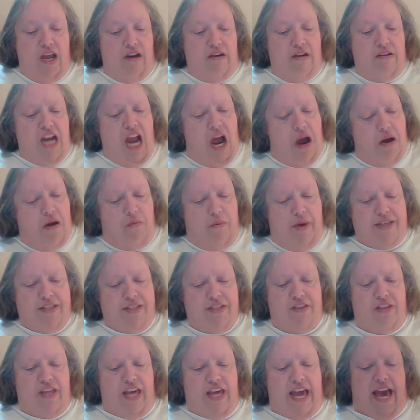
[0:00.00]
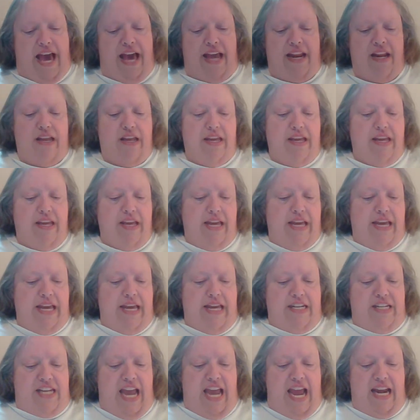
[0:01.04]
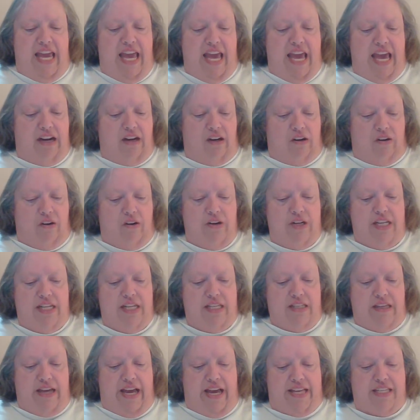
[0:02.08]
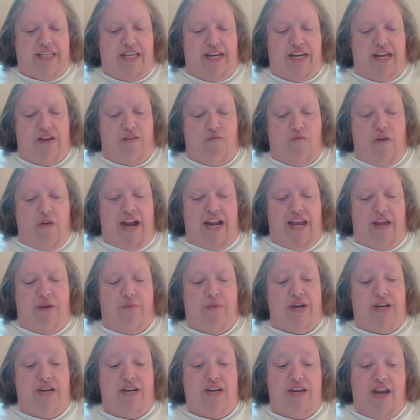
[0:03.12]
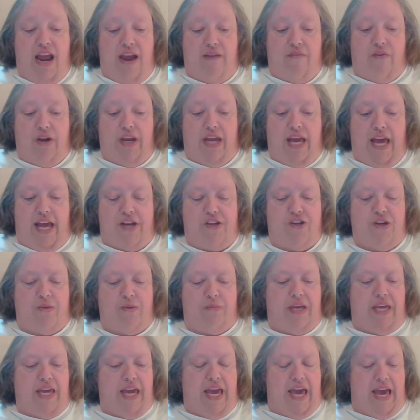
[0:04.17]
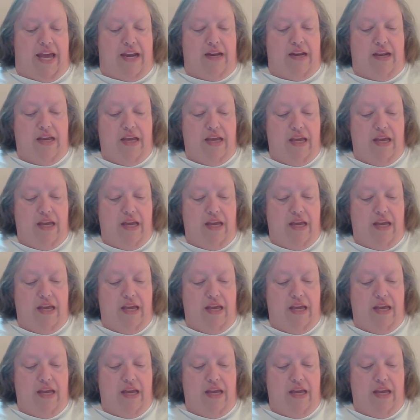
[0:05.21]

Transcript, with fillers: No, it wasn't that. Danny had learned his lesson and Reddy would never catch him again.